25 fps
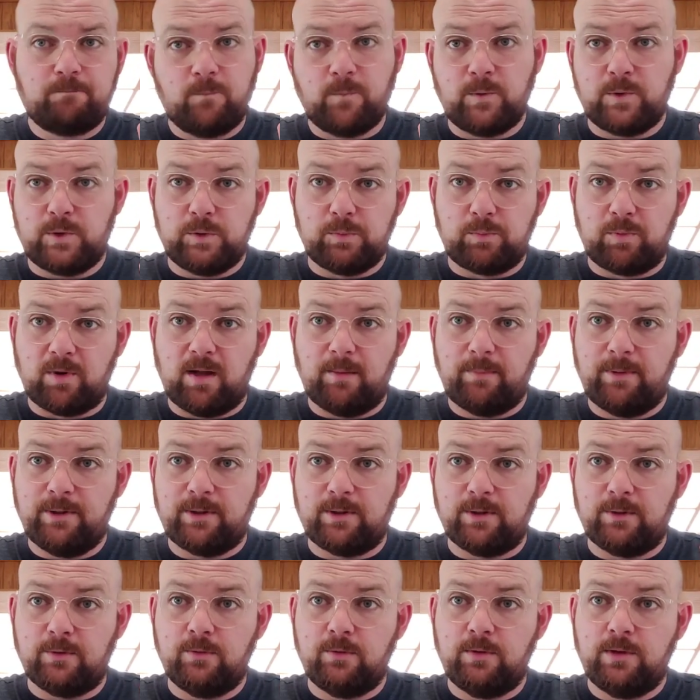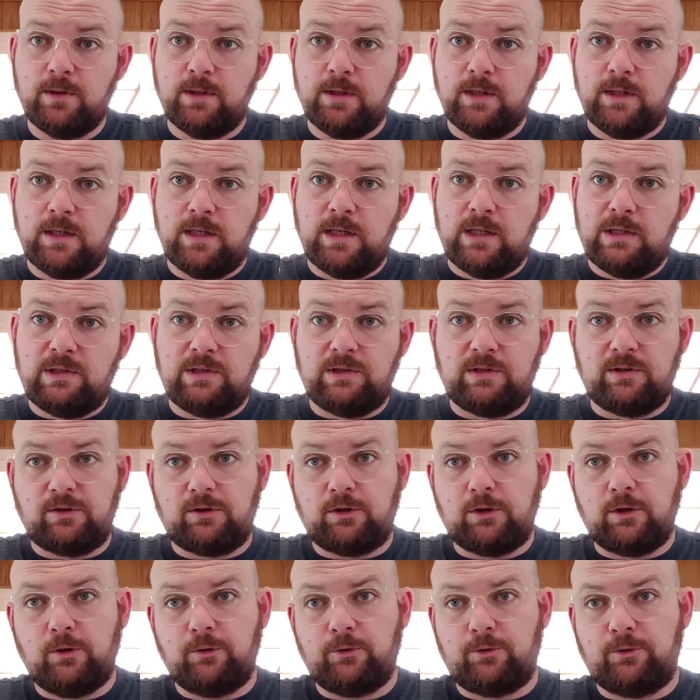which you probably do, this is
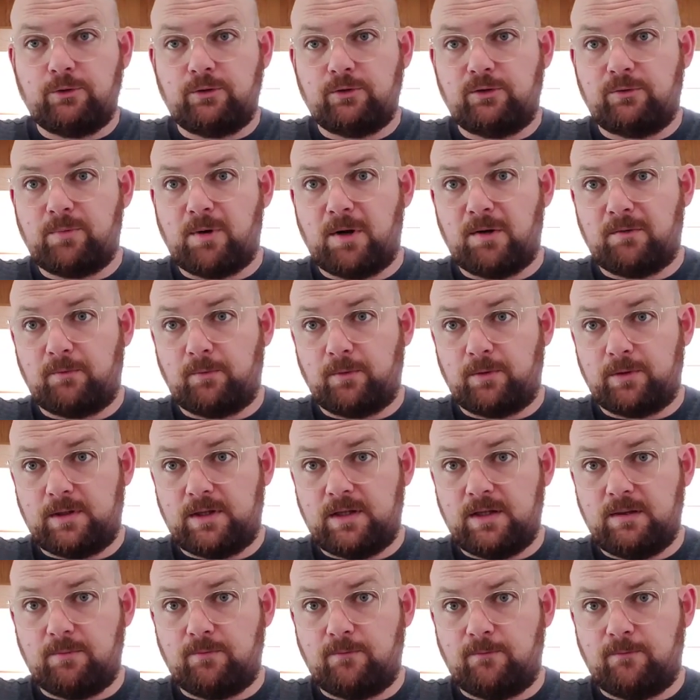closer to smartphone